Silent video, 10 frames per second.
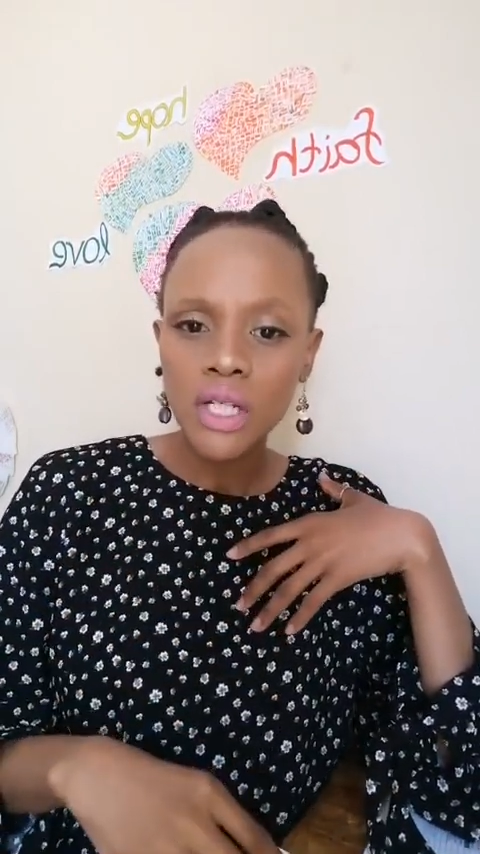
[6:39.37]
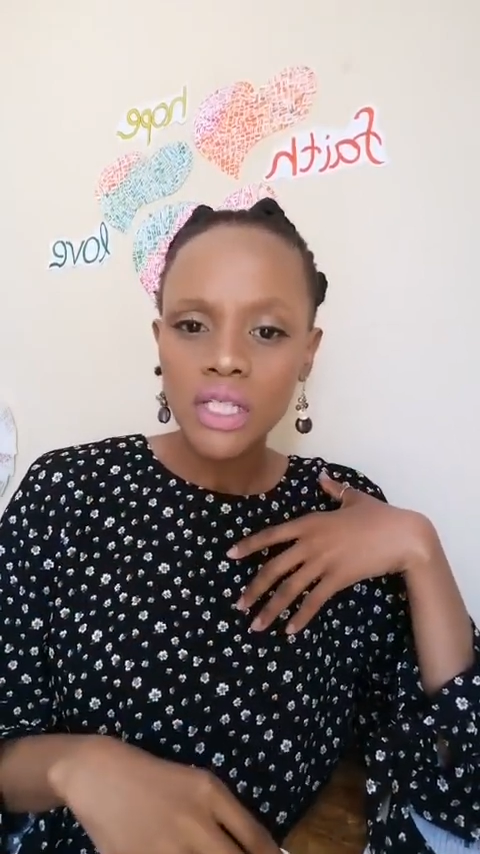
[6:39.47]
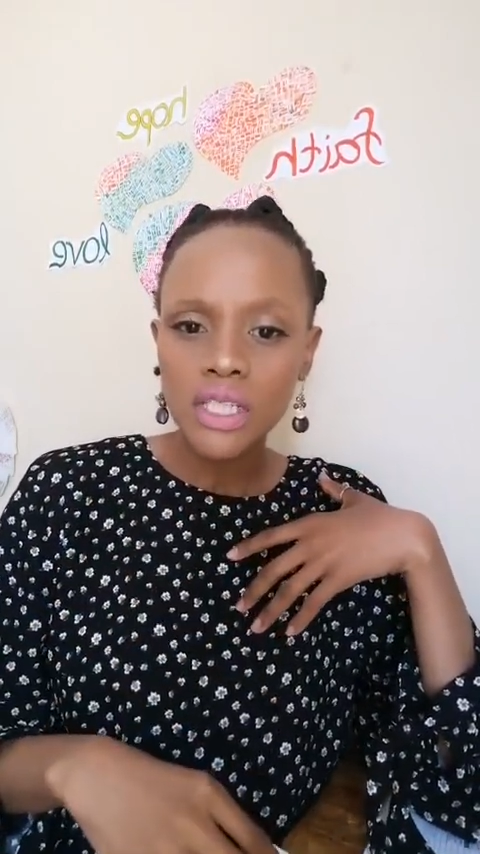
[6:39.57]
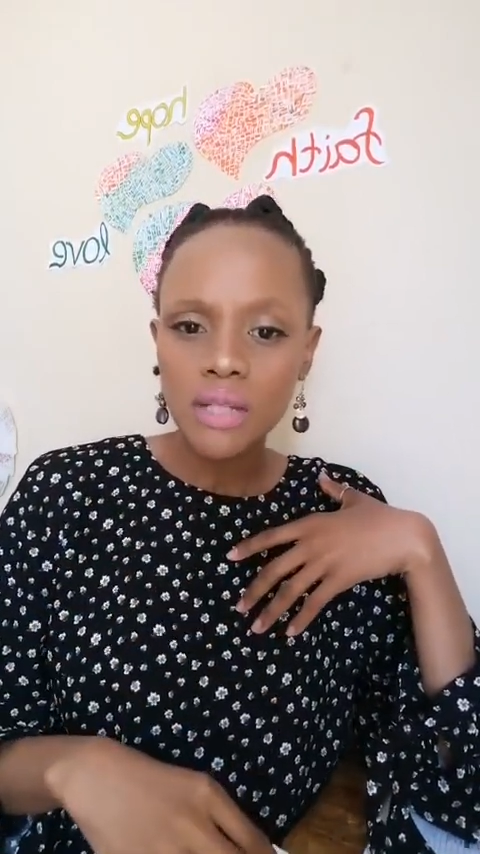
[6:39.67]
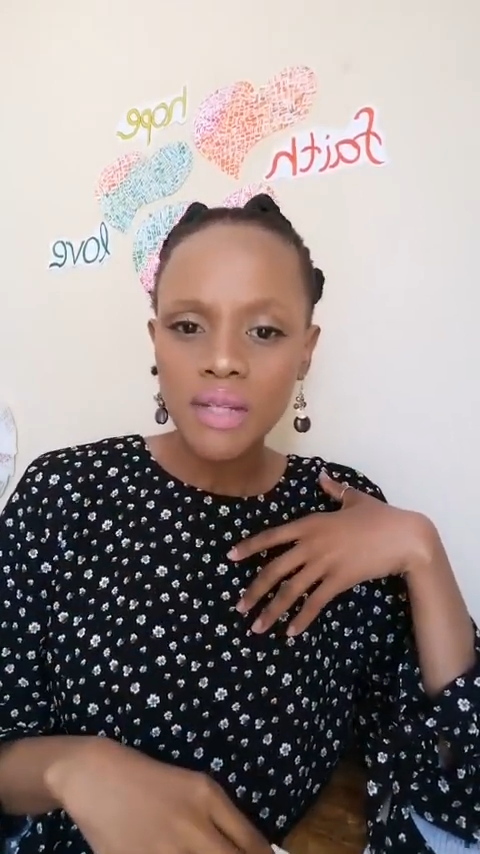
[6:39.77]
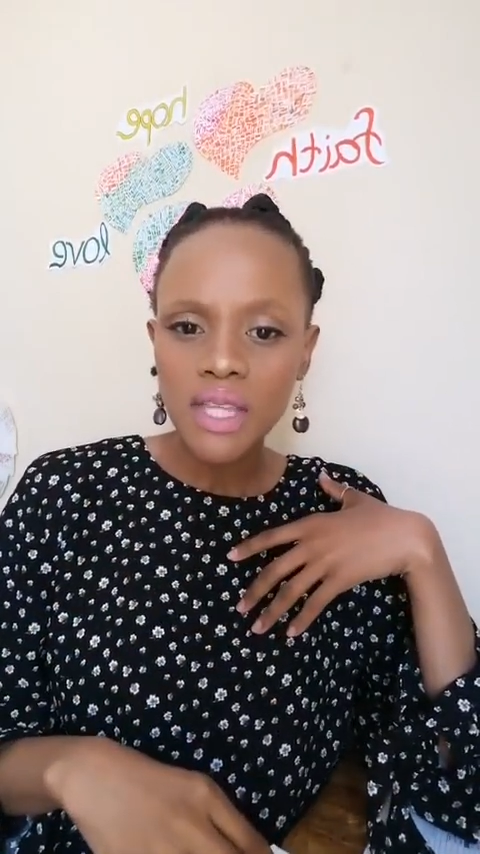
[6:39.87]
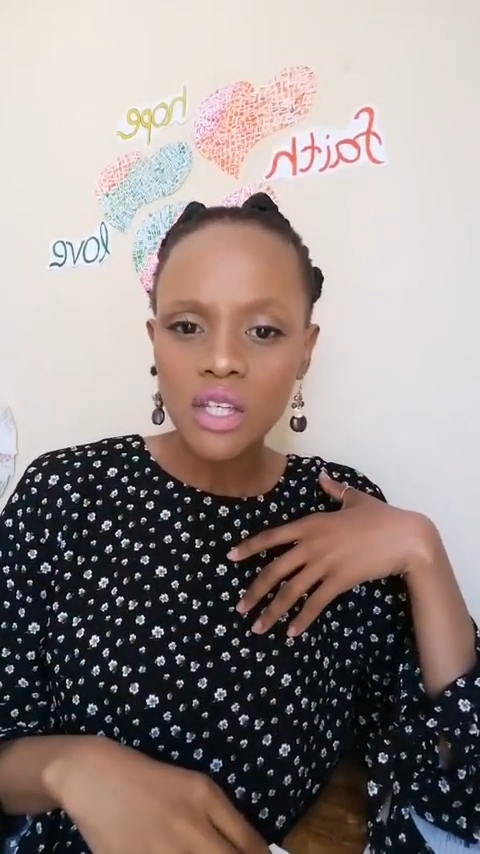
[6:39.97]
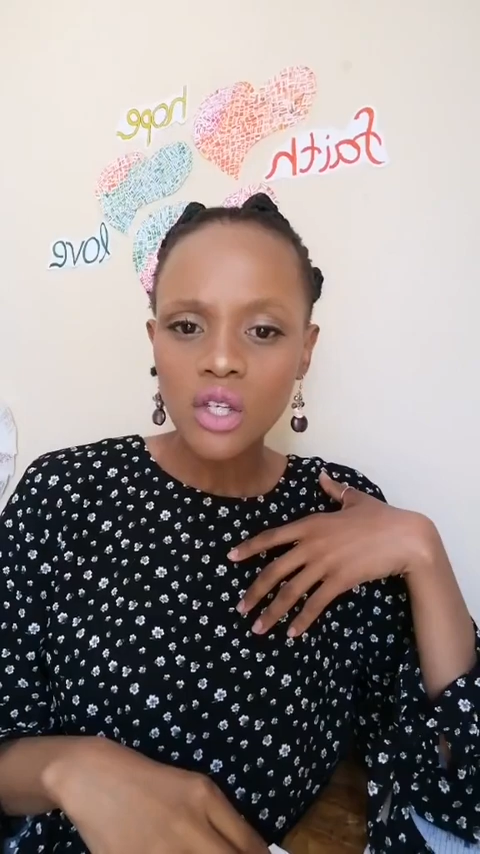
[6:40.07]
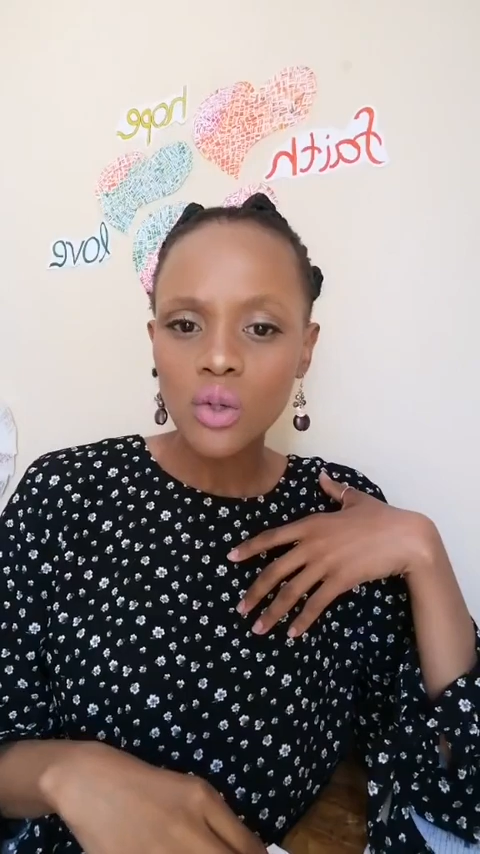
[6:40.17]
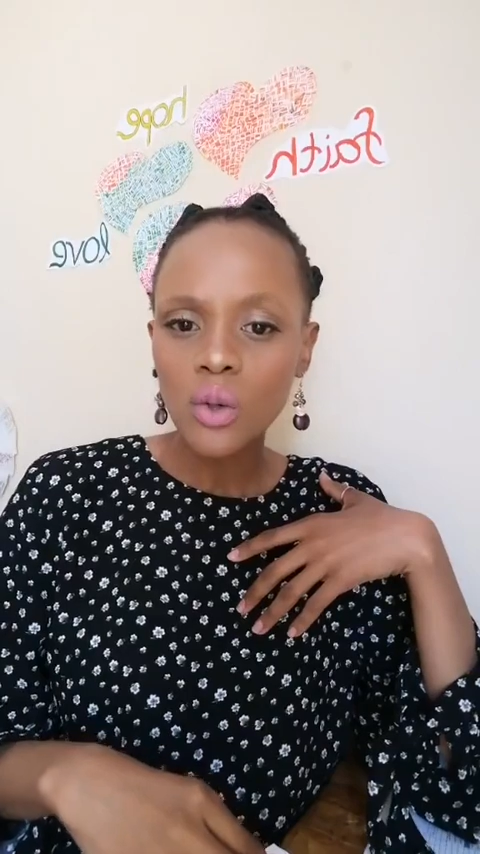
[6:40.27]
Stimmy,
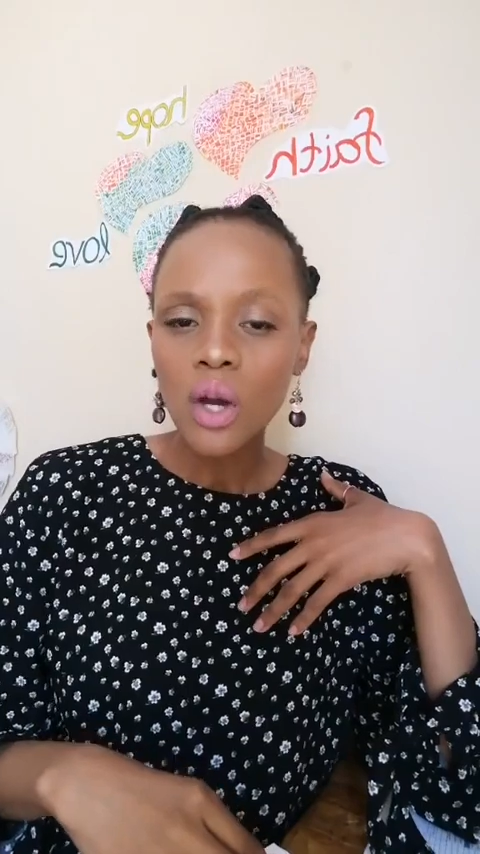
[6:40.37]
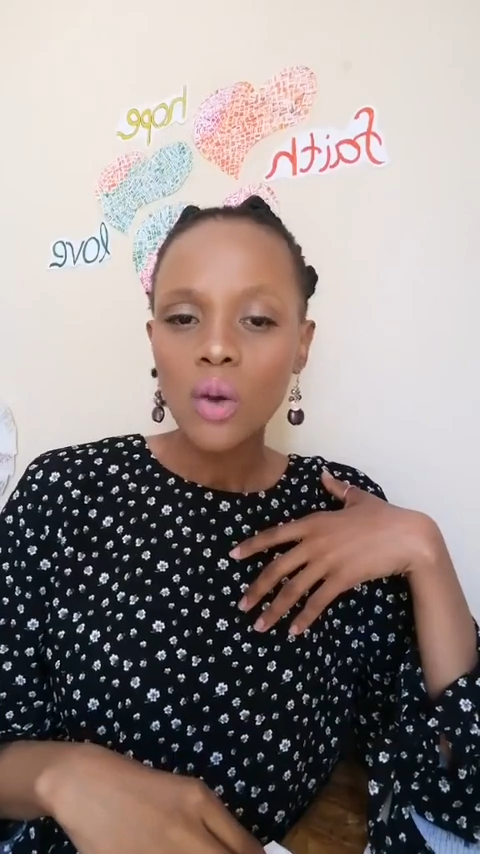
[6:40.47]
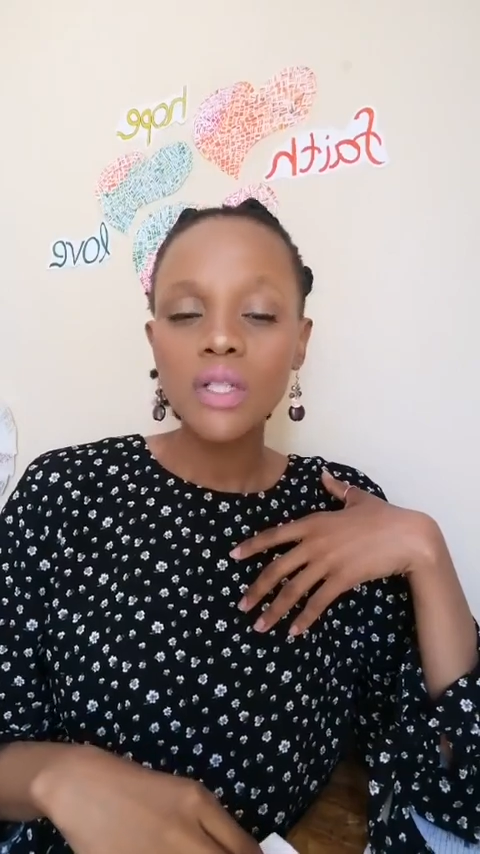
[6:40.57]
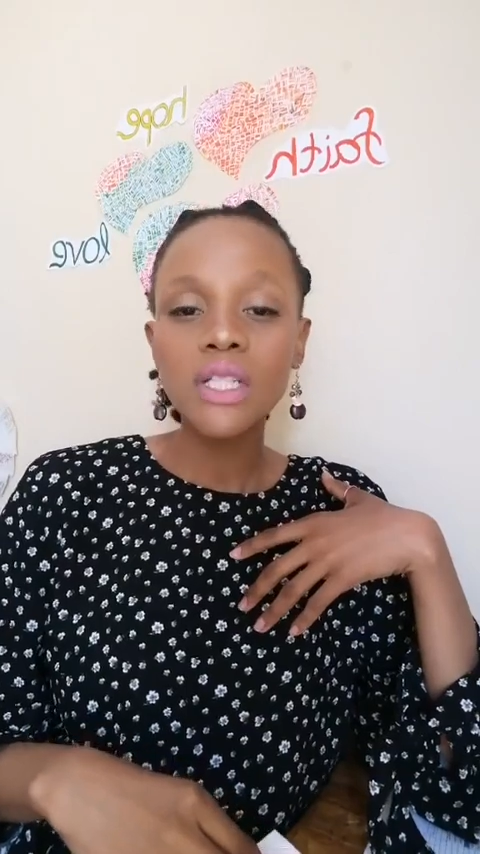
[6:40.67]
thank you. What